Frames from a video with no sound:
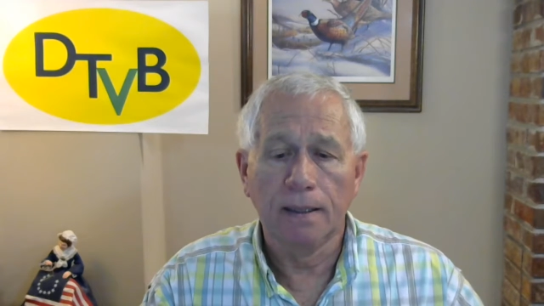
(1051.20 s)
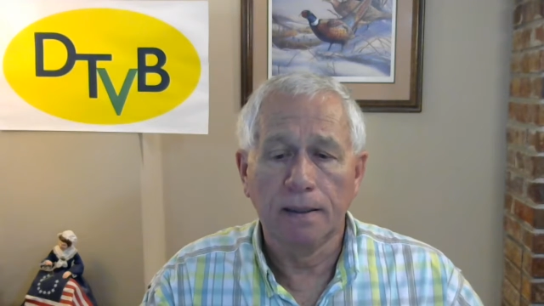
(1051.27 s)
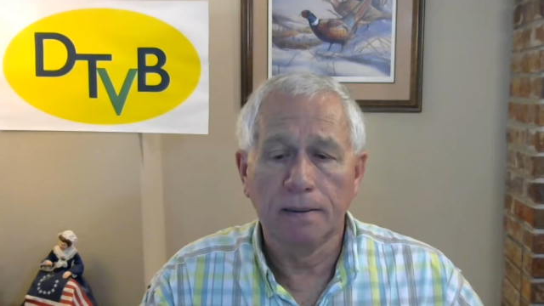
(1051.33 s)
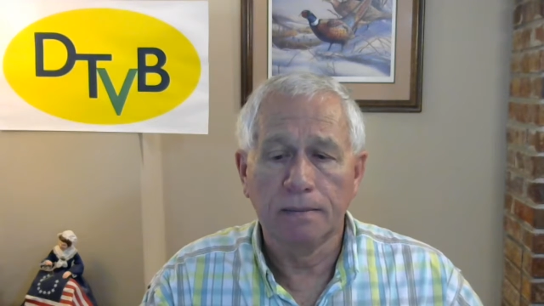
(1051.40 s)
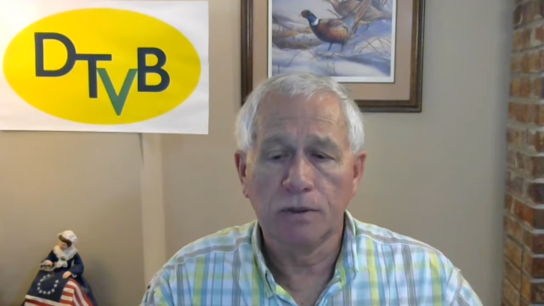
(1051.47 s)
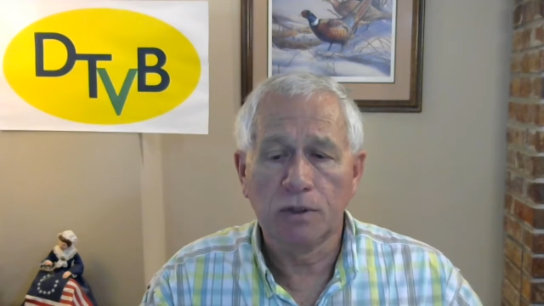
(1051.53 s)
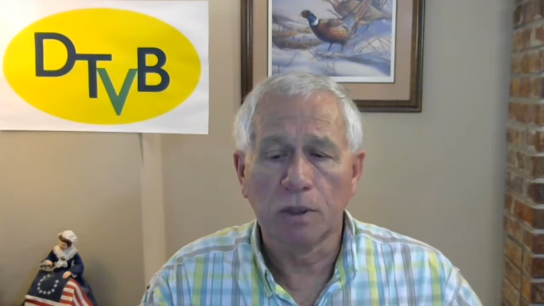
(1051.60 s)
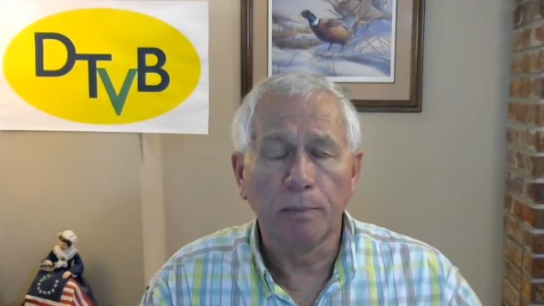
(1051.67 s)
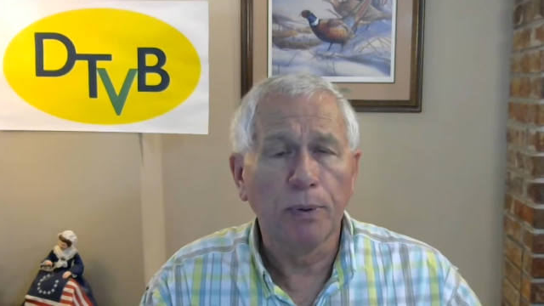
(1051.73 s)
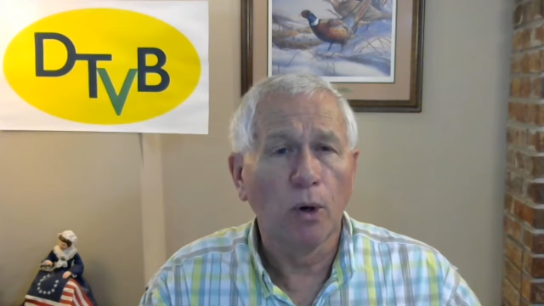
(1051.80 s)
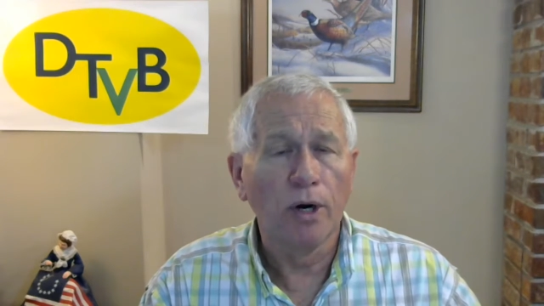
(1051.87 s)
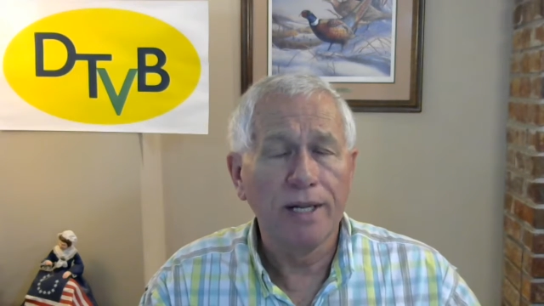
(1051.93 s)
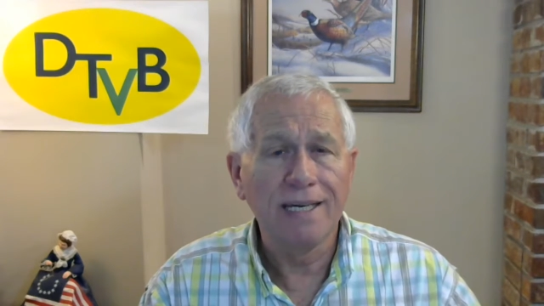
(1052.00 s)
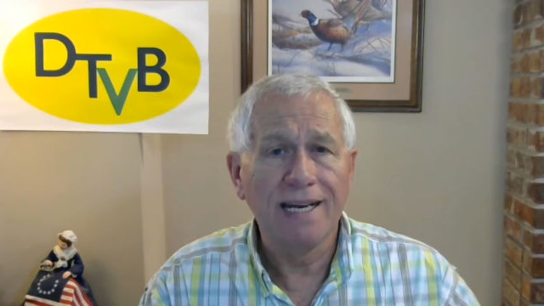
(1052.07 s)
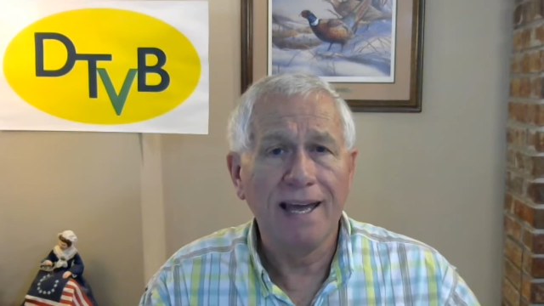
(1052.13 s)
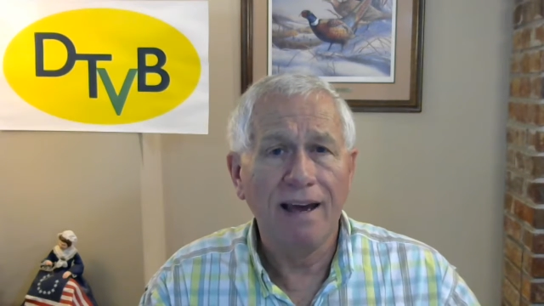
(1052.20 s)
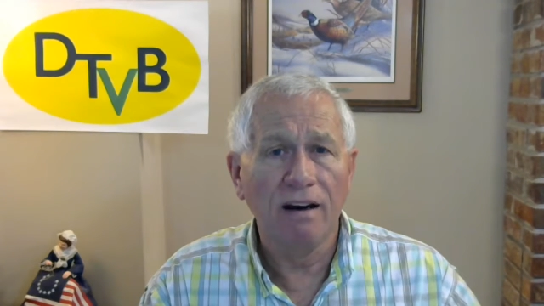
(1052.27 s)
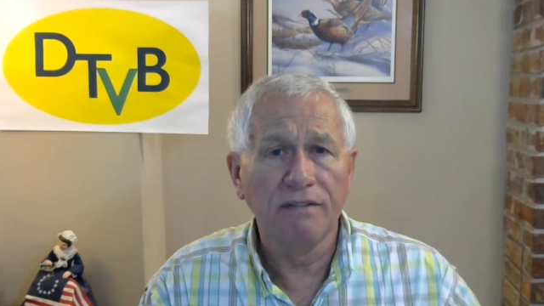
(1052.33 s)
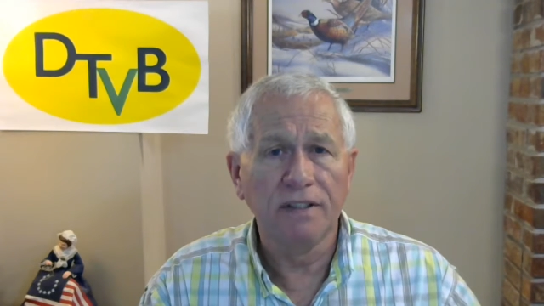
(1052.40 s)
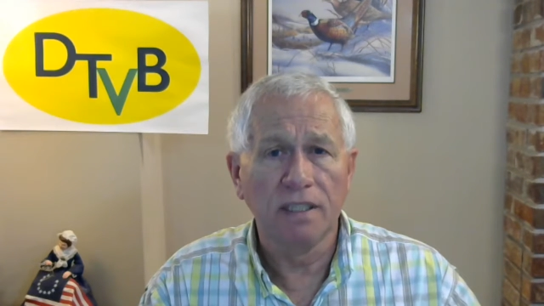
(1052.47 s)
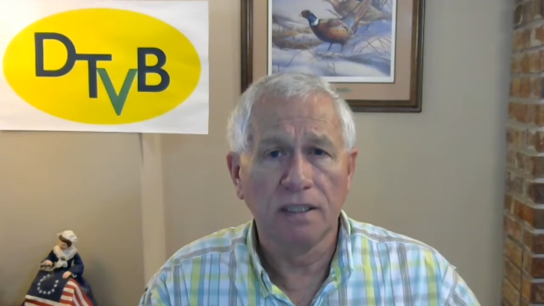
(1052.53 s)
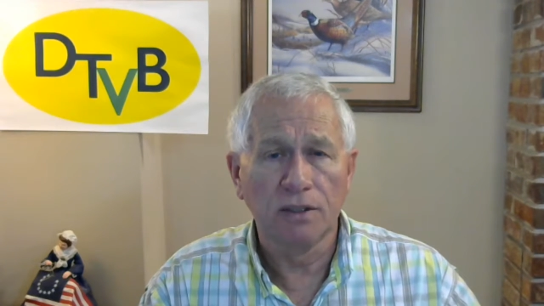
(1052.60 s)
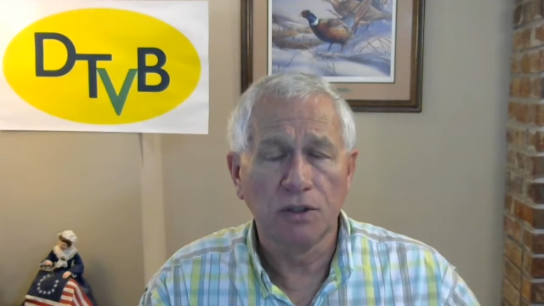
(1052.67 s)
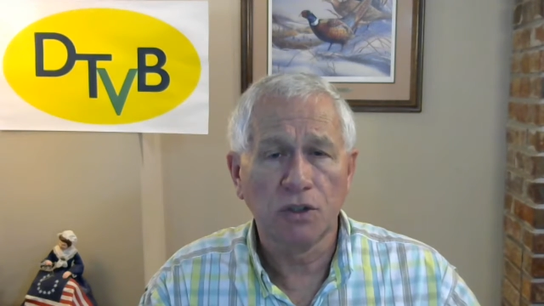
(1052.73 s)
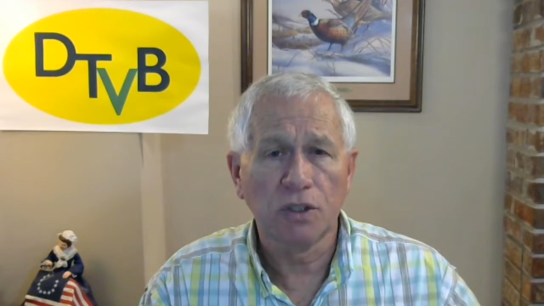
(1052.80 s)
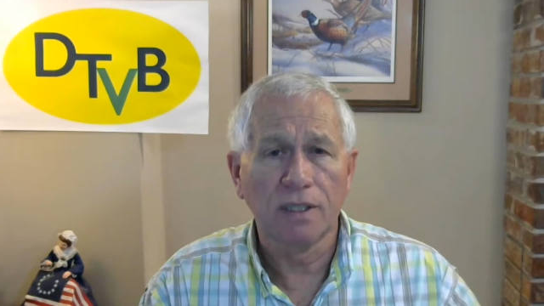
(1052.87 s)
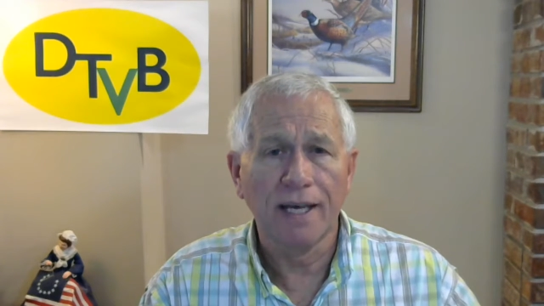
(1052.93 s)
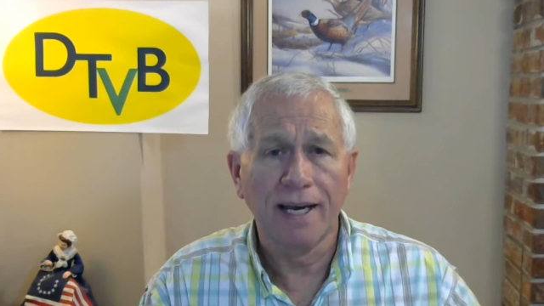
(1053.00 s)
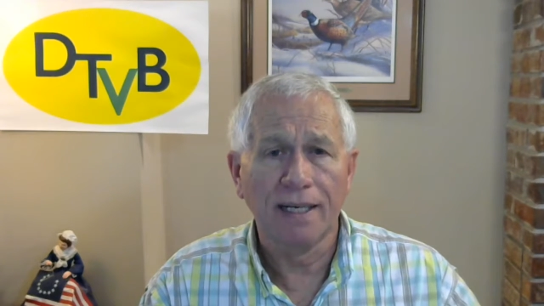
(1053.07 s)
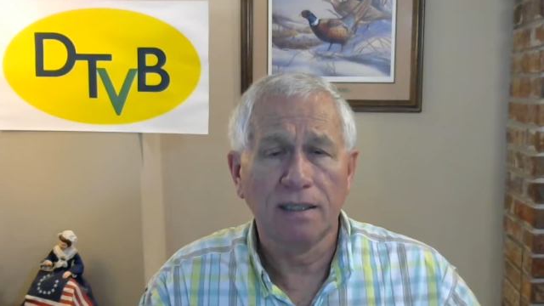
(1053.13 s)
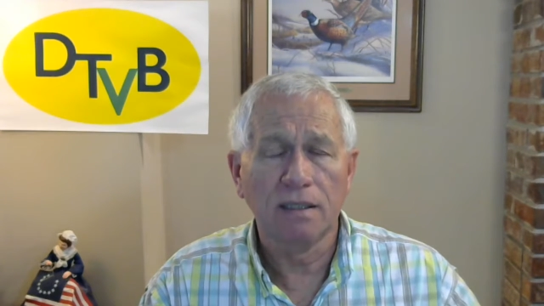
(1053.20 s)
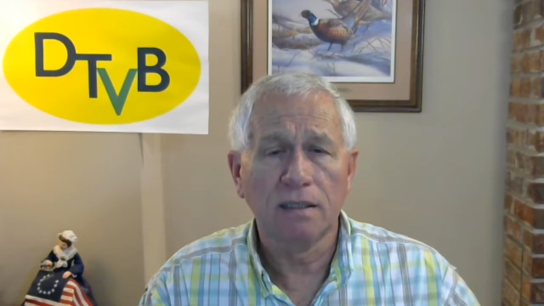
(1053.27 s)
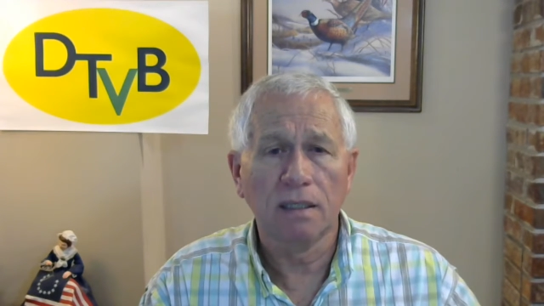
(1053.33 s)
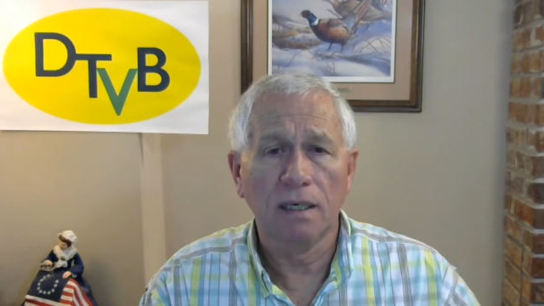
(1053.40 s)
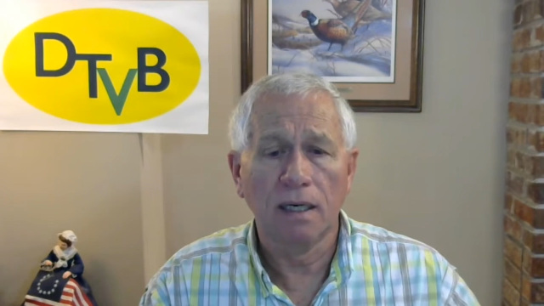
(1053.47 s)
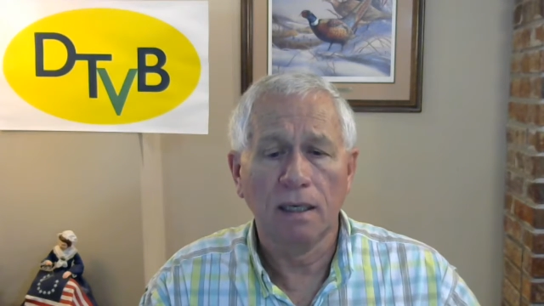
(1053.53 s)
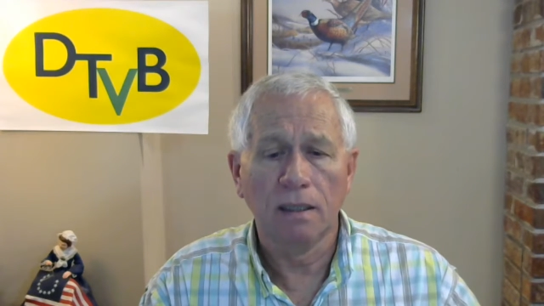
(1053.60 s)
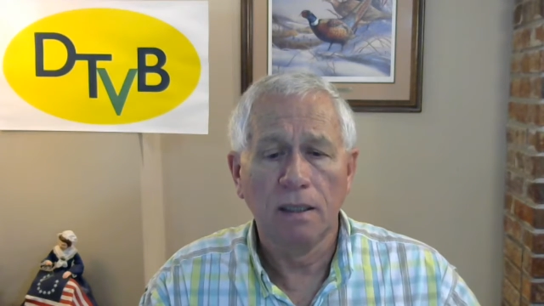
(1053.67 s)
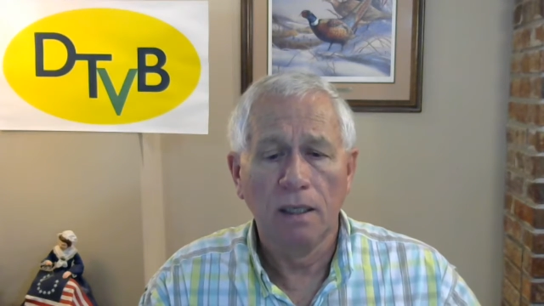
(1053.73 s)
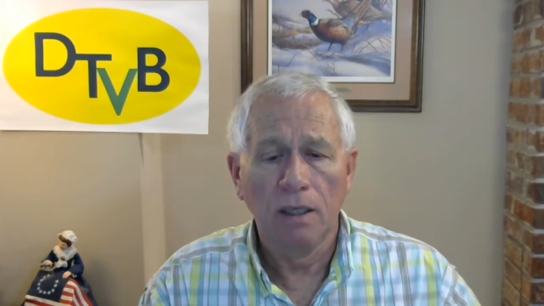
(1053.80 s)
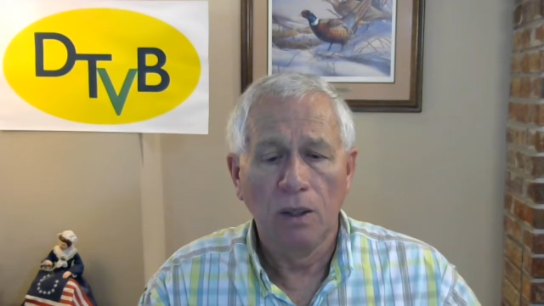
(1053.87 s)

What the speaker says: supporting evidence that